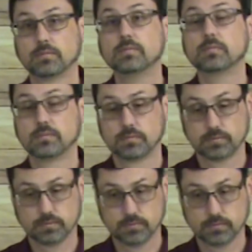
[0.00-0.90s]

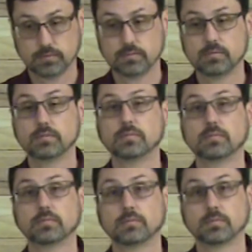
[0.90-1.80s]

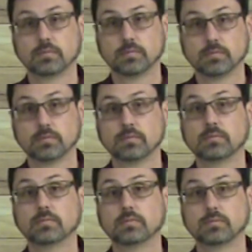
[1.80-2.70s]

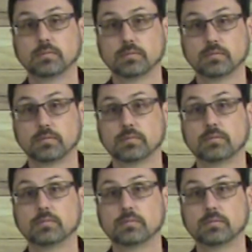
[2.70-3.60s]

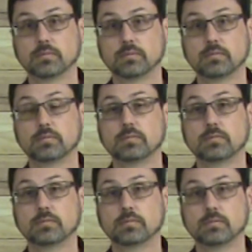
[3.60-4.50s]

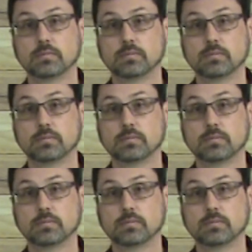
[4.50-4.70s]
No words are spoken by the person on screen.